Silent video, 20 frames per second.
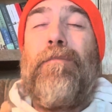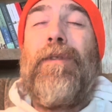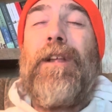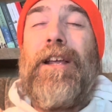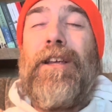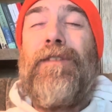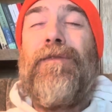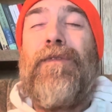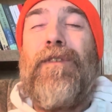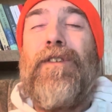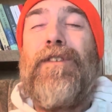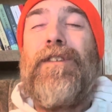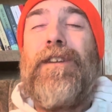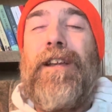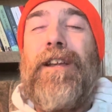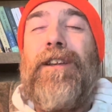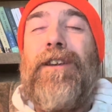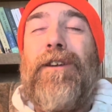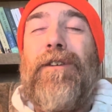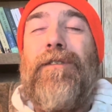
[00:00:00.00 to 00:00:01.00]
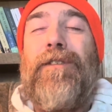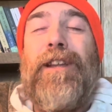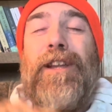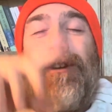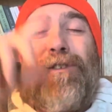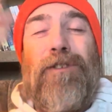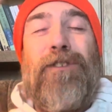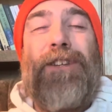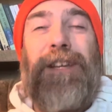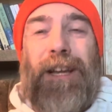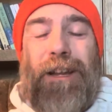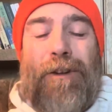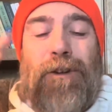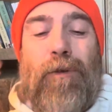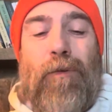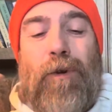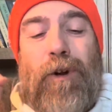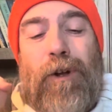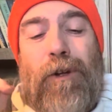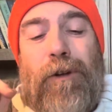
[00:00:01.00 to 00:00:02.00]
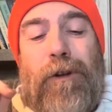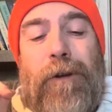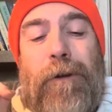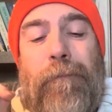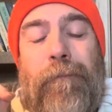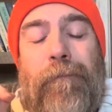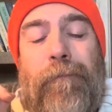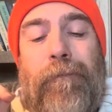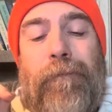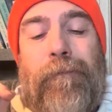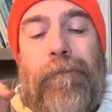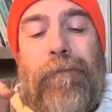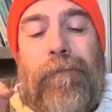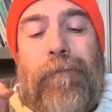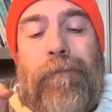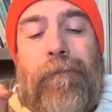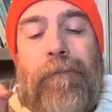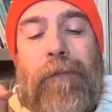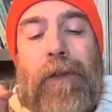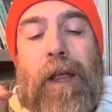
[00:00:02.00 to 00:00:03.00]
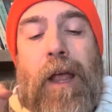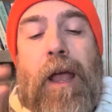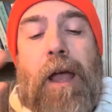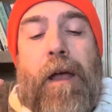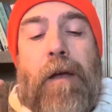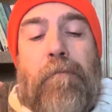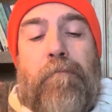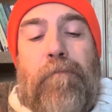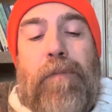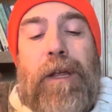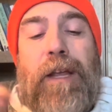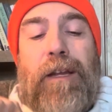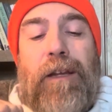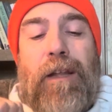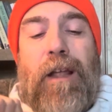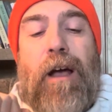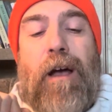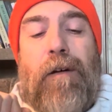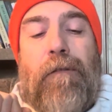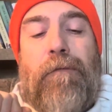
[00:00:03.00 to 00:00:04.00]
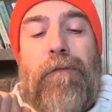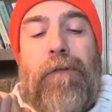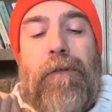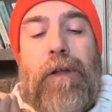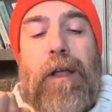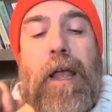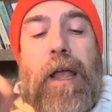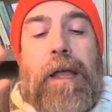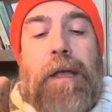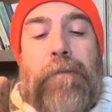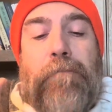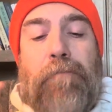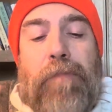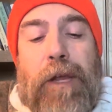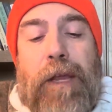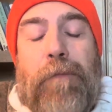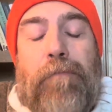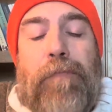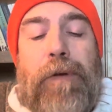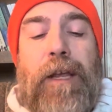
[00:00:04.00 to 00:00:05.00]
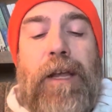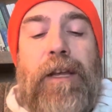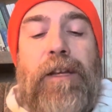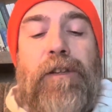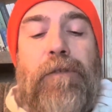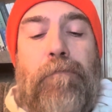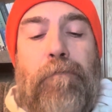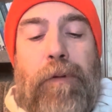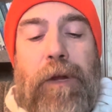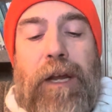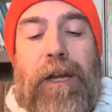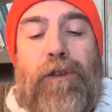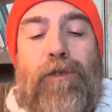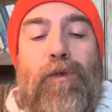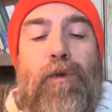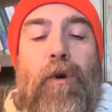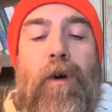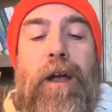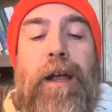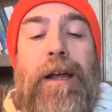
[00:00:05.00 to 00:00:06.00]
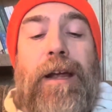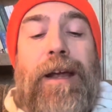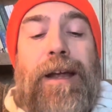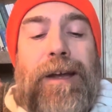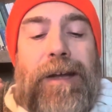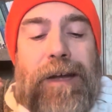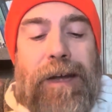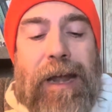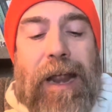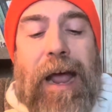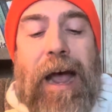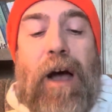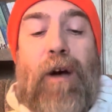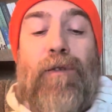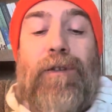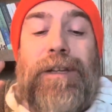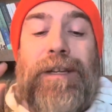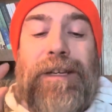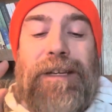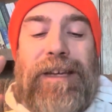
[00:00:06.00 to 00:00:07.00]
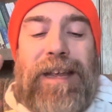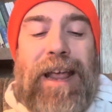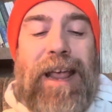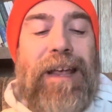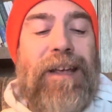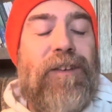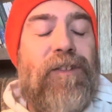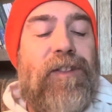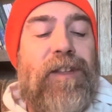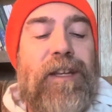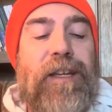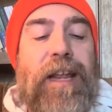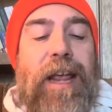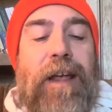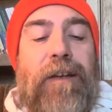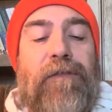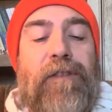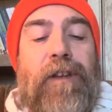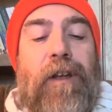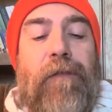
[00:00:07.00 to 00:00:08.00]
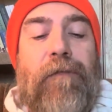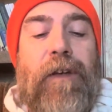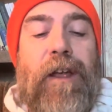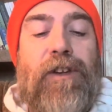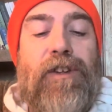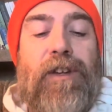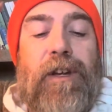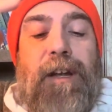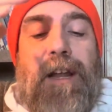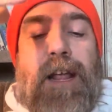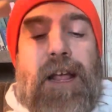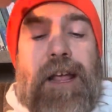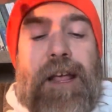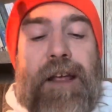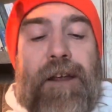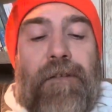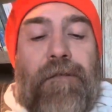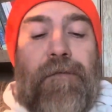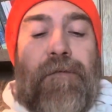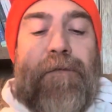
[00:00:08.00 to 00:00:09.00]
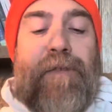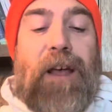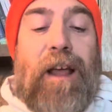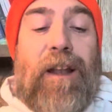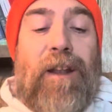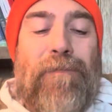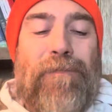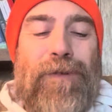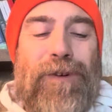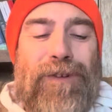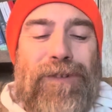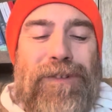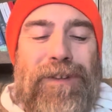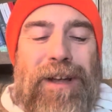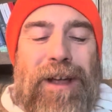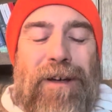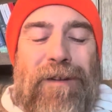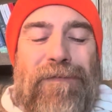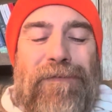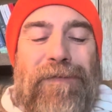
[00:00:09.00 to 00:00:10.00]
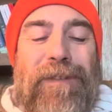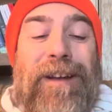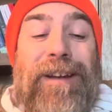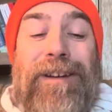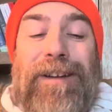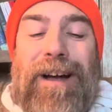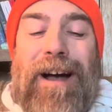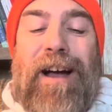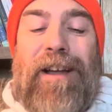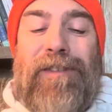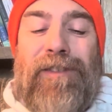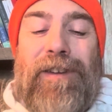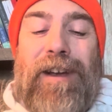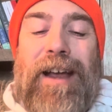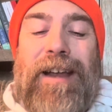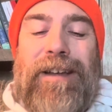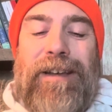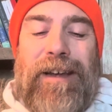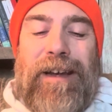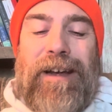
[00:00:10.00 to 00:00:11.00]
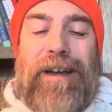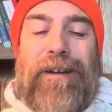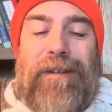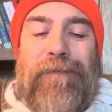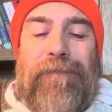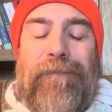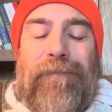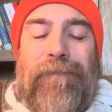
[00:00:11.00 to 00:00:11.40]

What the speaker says: place first in you. Then you'll see it in the world. Be love, be peace, be joy now. Today is the day of salvation. Envelop yourself in God's idea.